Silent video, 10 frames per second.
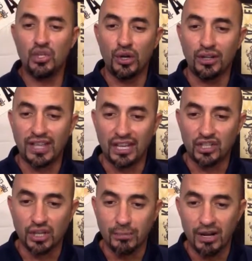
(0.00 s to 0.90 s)
Julia. thank you
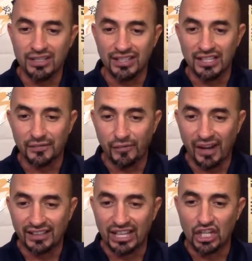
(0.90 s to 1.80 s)
so much. Lisa
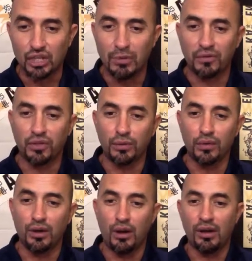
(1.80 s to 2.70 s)
Franklin, thank you so much for
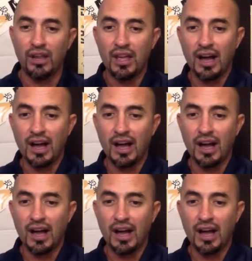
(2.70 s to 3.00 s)
tuning on.